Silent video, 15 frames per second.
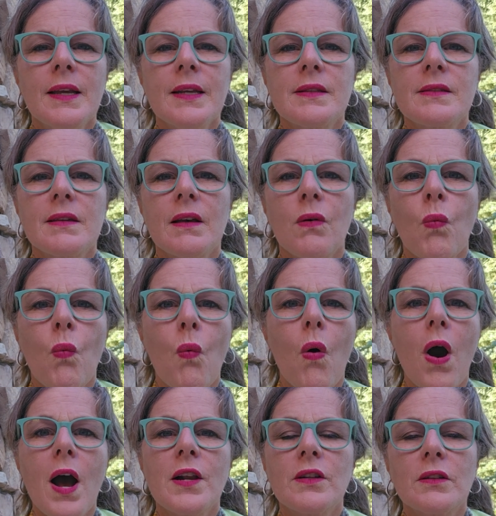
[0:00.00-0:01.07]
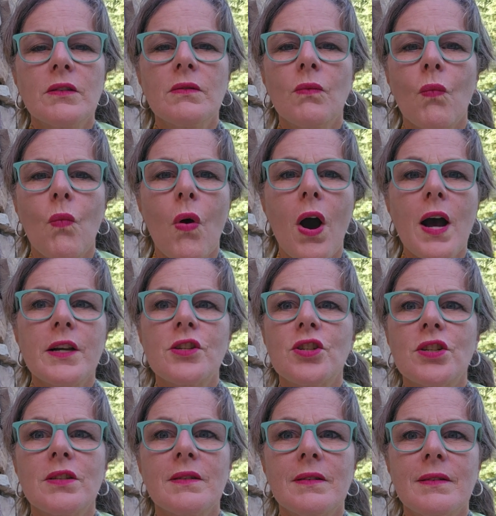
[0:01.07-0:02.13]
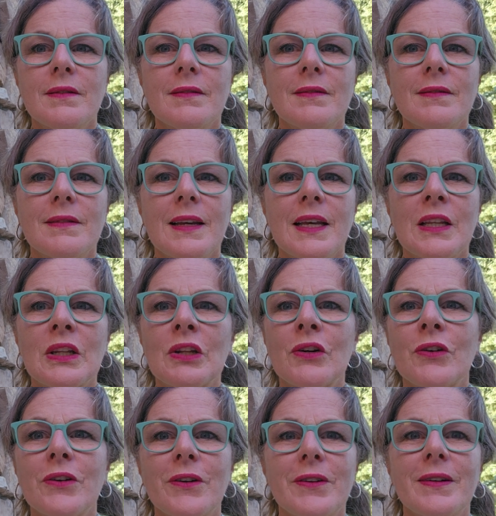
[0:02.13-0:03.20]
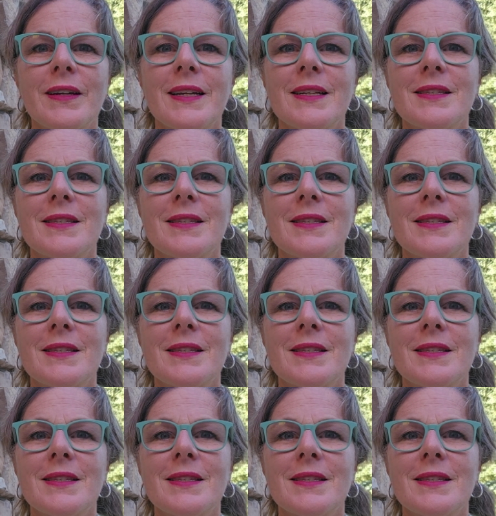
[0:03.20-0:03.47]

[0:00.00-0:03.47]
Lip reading: It's a watch and learn.